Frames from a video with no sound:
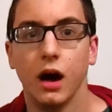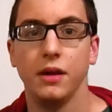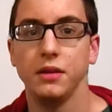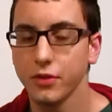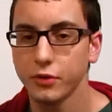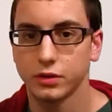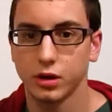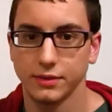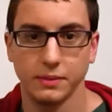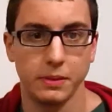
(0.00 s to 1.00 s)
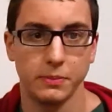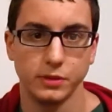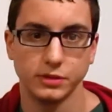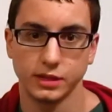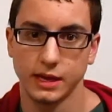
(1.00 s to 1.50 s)
Another card that people
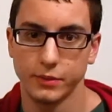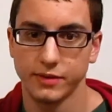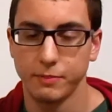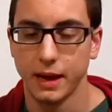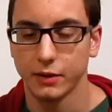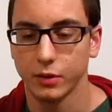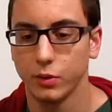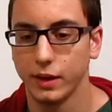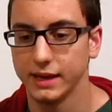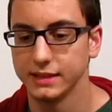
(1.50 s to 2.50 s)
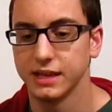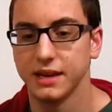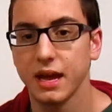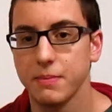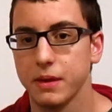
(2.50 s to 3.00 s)
use to get rid of back row is
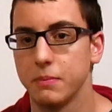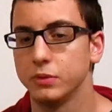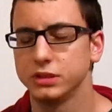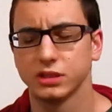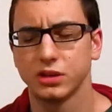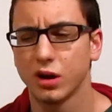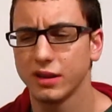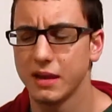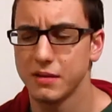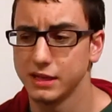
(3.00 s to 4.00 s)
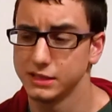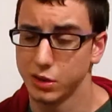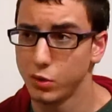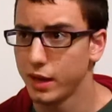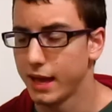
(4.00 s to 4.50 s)
Night Beam, which is a card that is
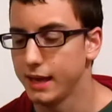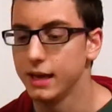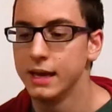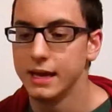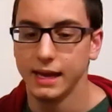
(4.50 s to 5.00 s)
okay.